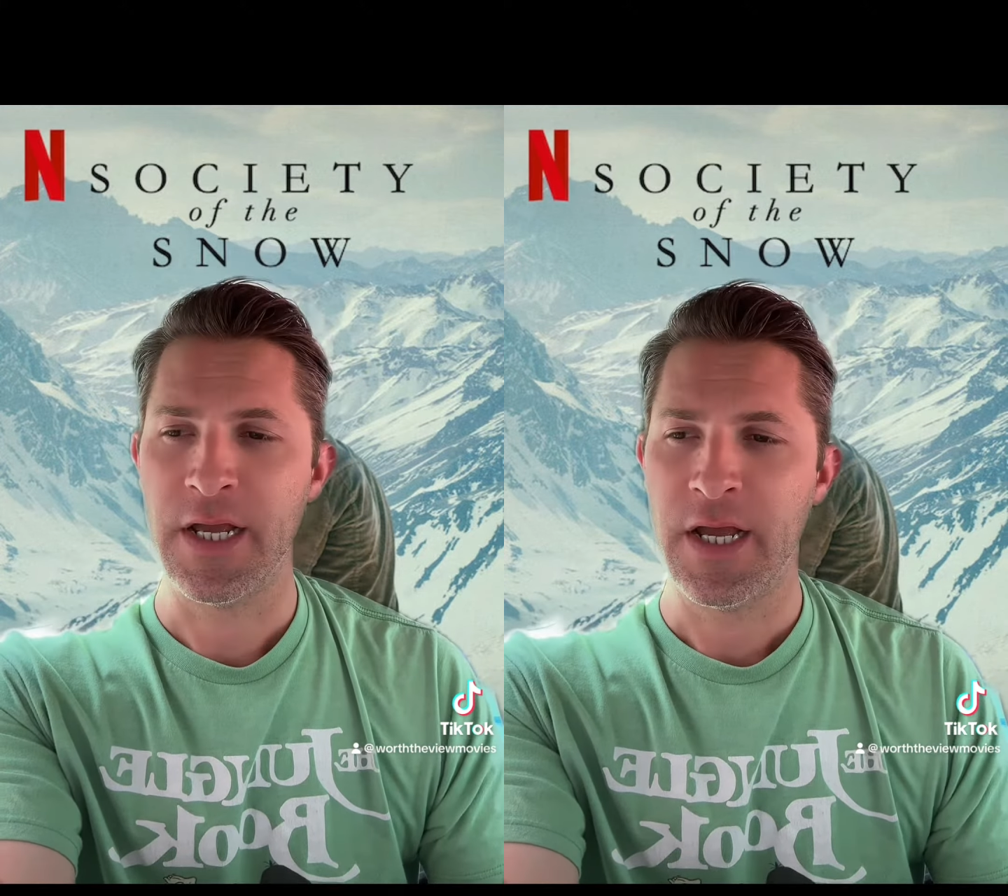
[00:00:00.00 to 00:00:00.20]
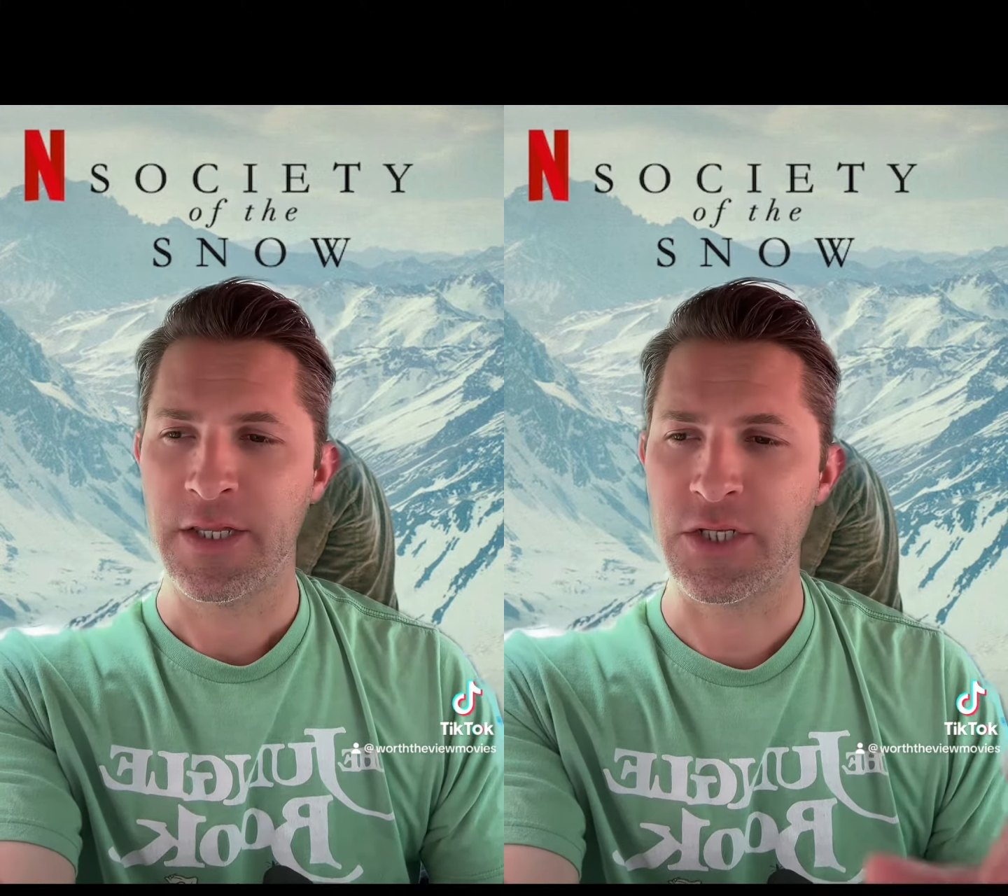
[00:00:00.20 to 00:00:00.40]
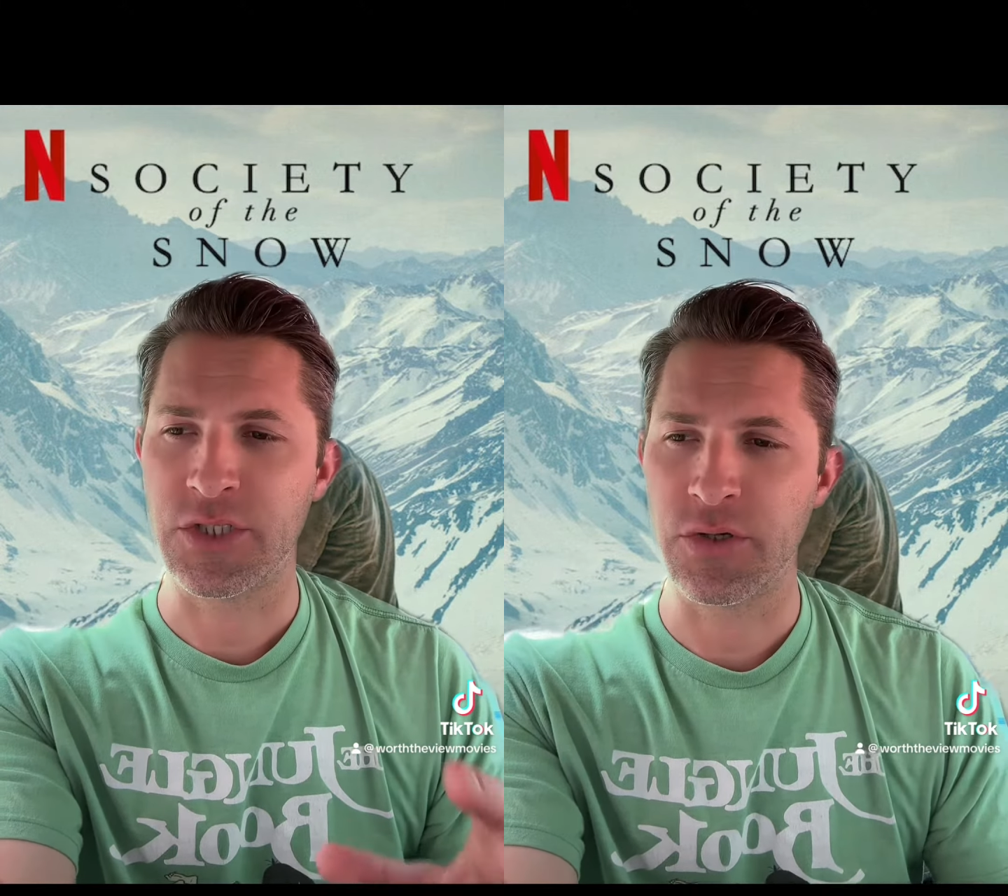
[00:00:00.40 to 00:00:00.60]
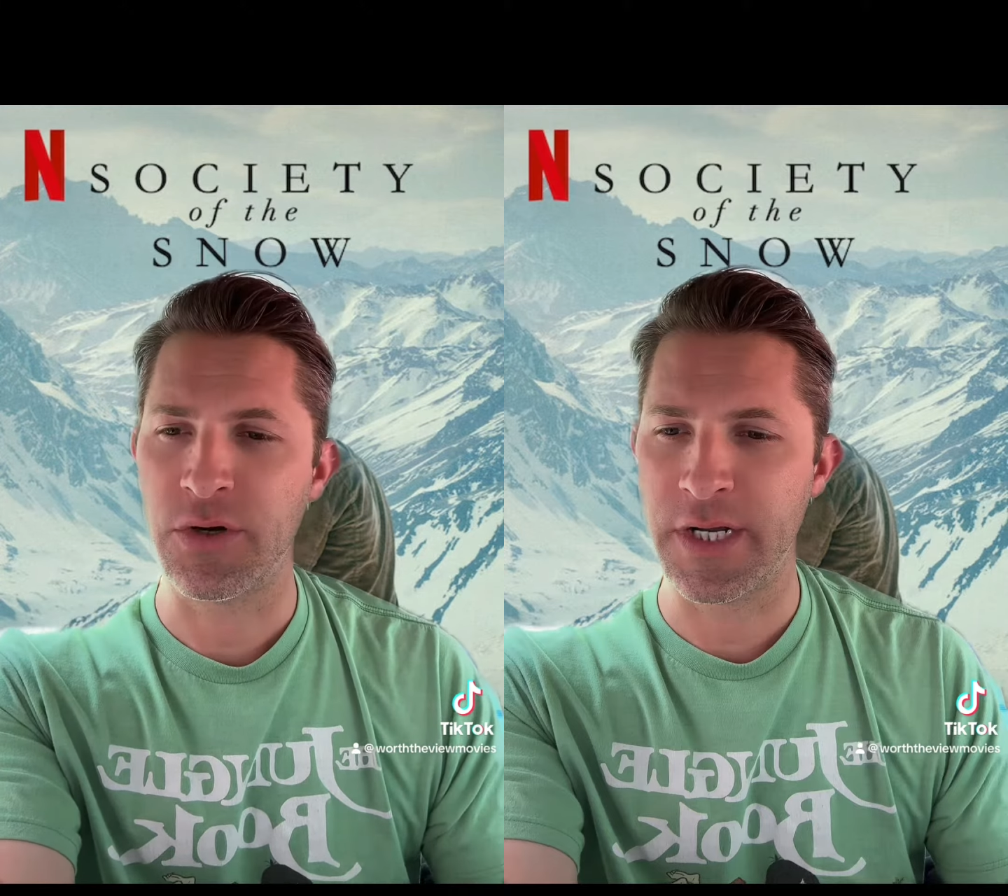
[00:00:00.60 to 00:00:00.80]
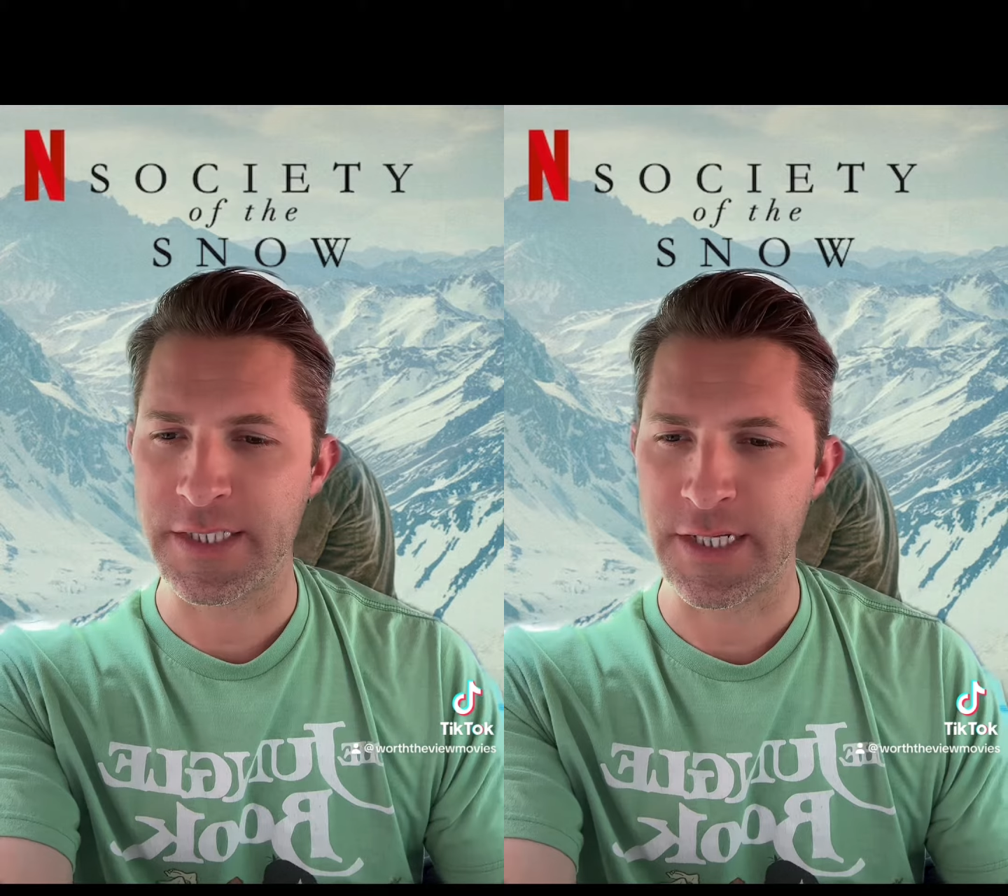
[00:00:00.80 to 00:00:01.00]
the
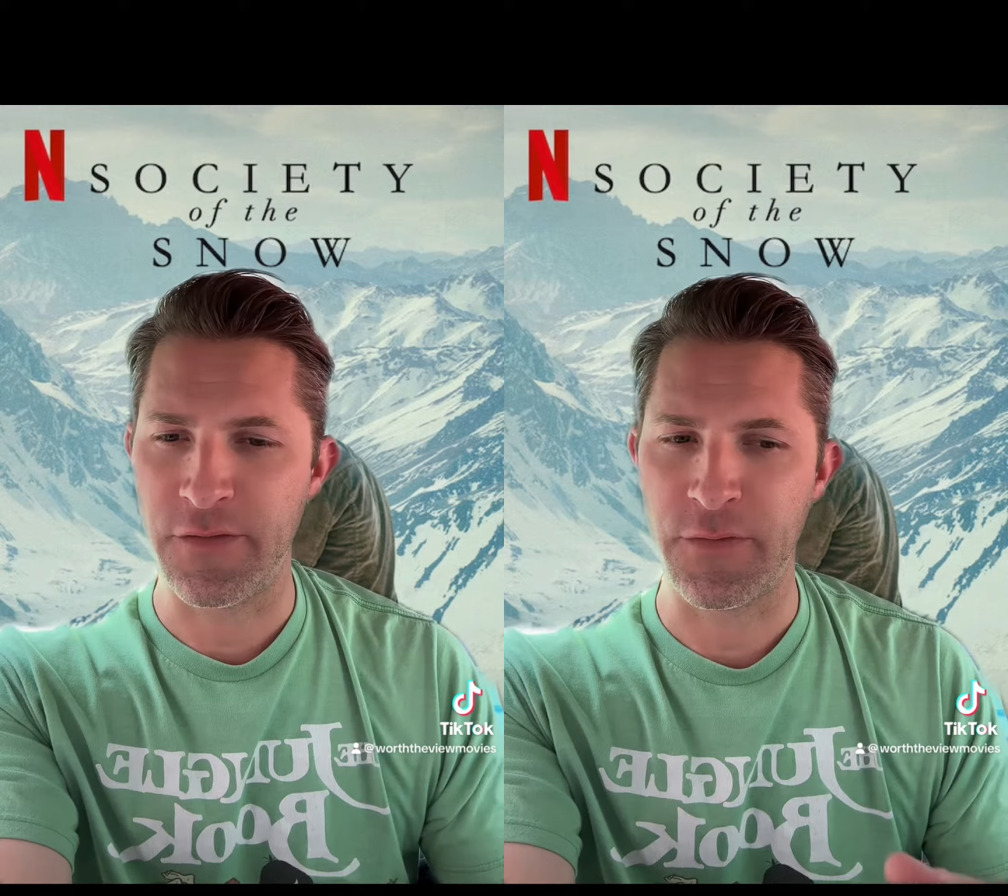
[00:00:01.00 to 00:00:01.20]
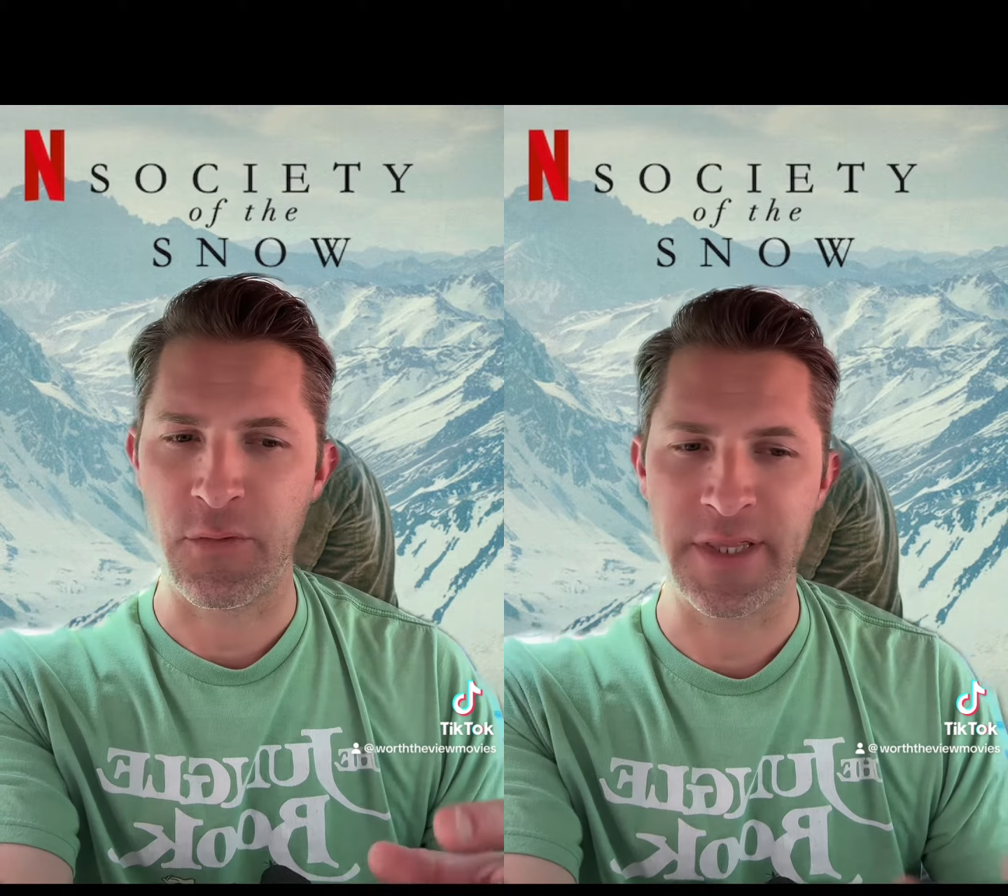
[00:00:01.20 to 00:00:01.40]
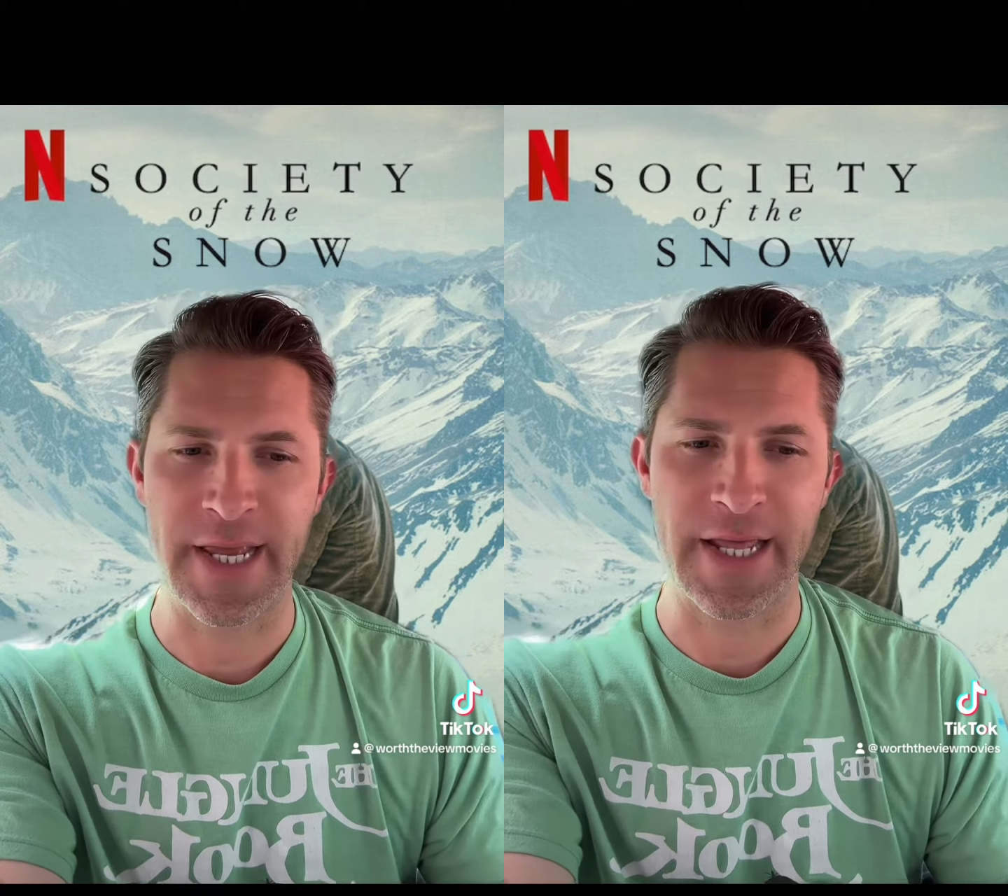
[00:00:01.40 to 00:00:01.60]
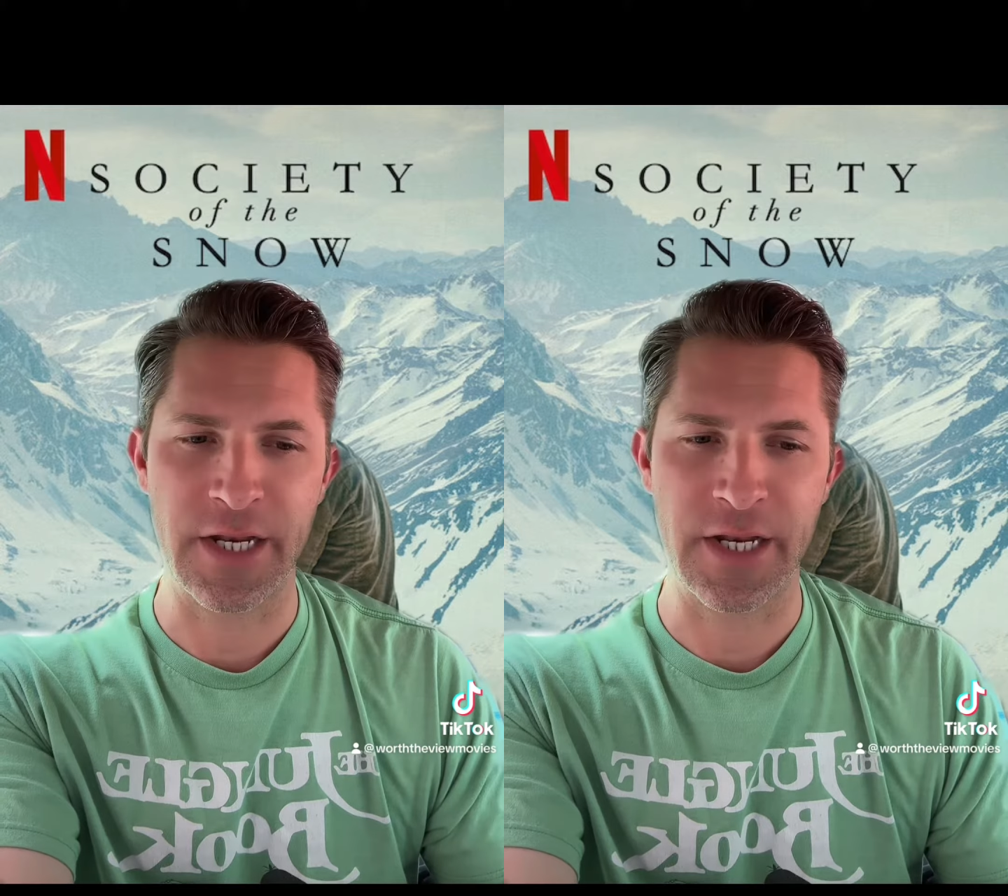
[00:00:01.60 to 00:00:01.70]
story itself and what they had to